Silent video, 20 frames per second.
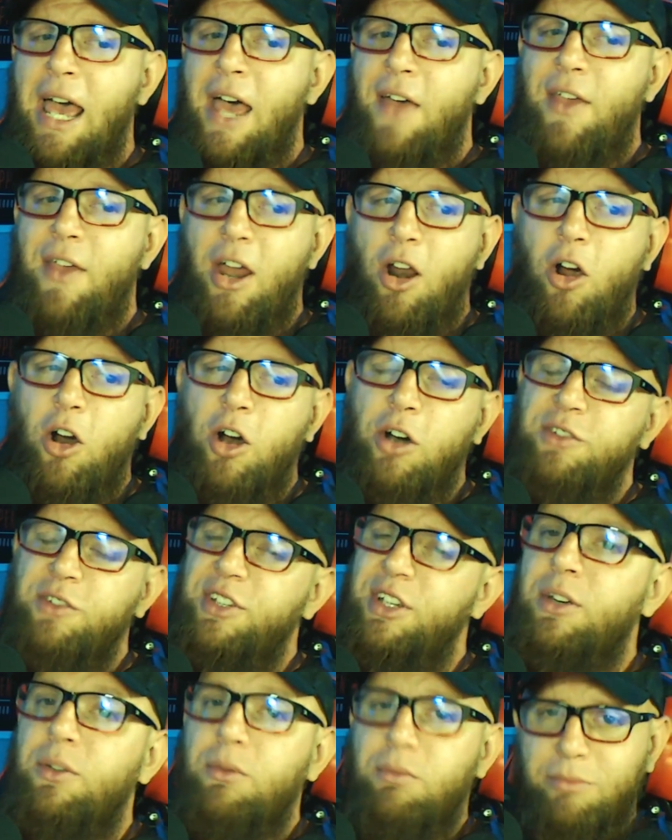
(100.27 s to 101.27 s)
that aren't,
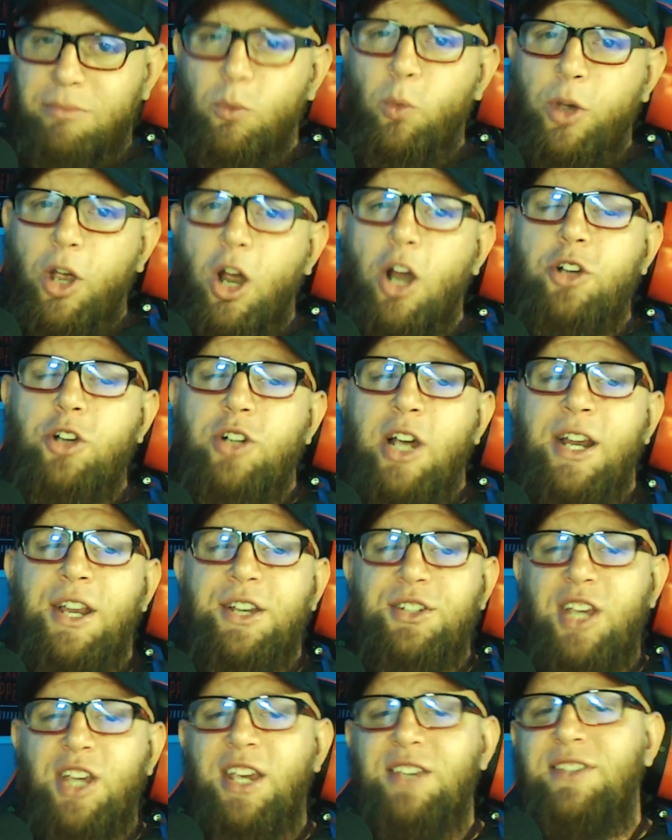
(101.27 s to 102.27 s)
and we are trying to
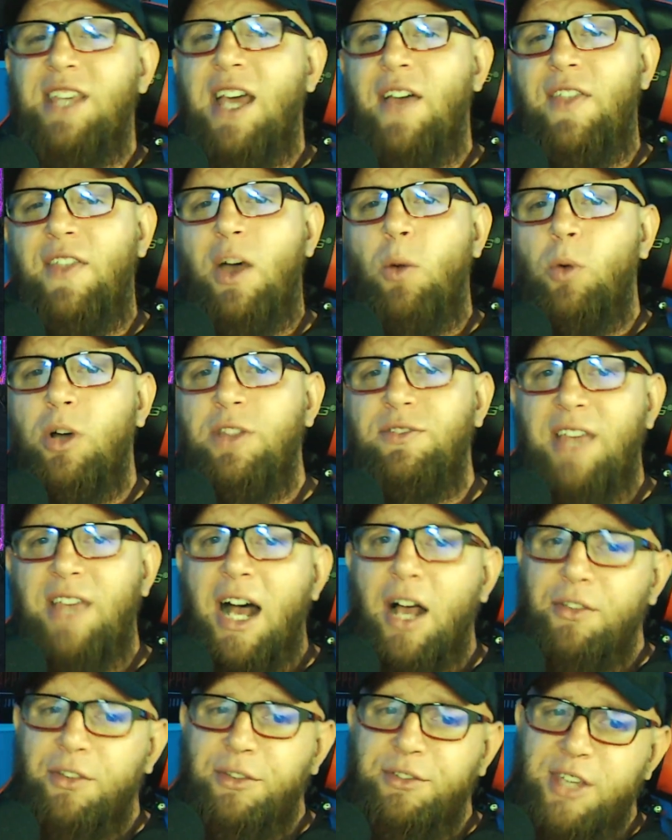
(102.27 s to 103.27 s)
chase down that one
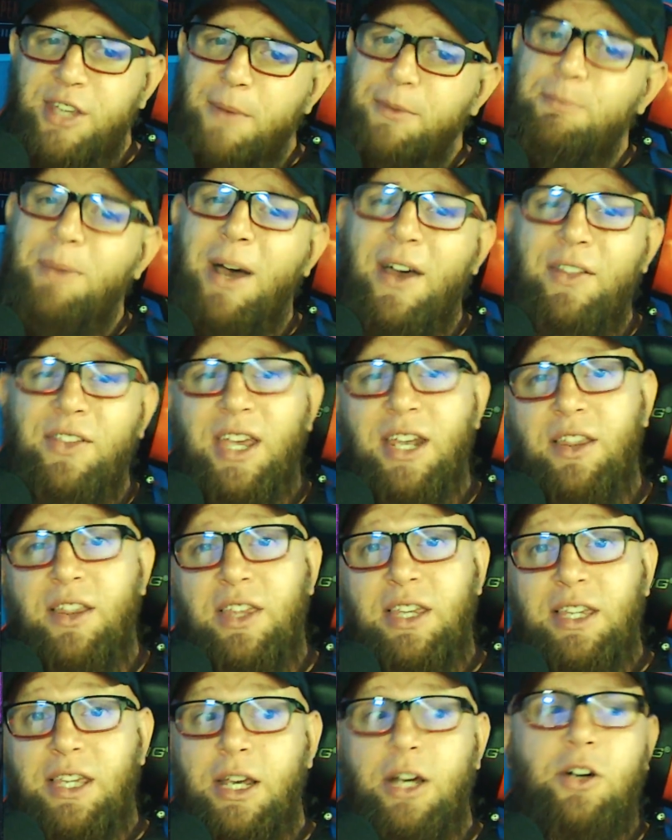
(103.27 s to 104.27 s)
thousand subs by the end of the
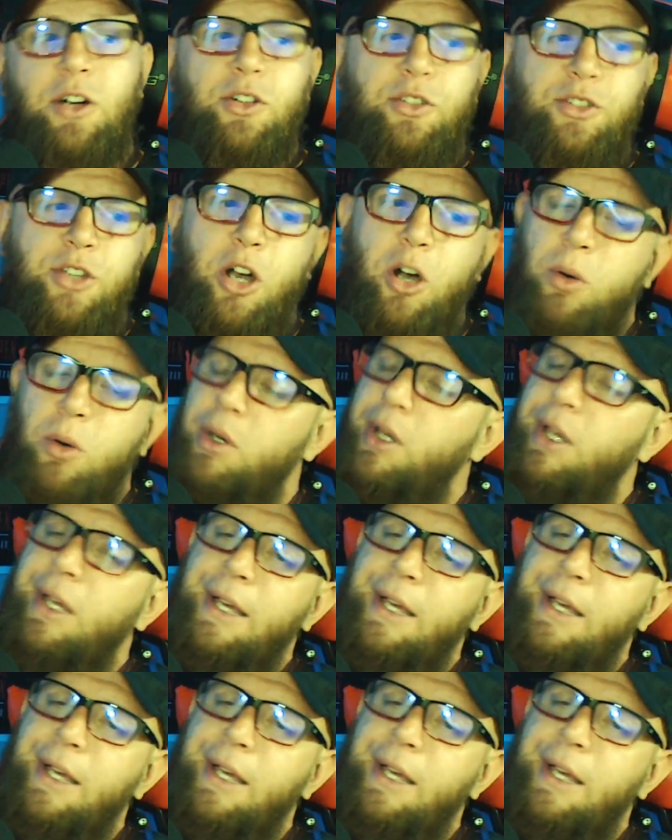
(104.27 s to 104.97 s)
year, so